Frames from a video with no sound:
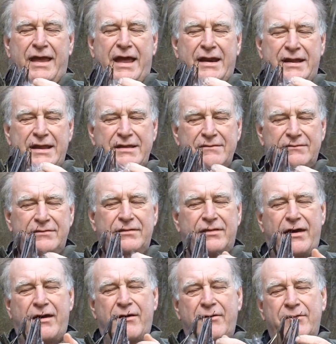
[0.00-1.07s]
And even
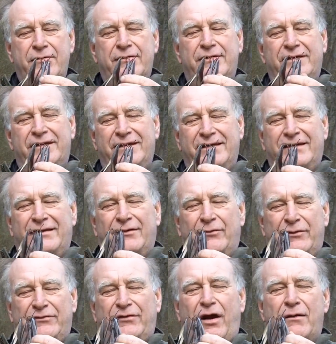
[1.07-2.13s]
though
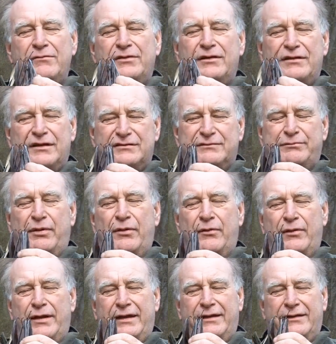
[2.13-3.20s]
we've come to this
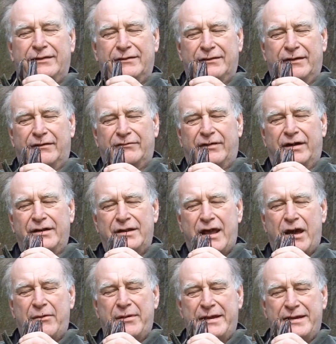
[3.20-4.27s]
point of
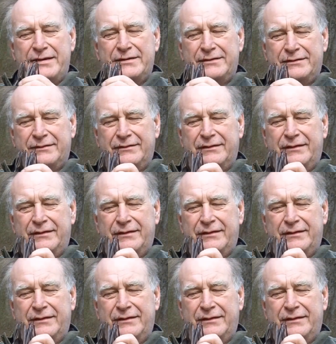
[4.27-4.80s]
unknowing,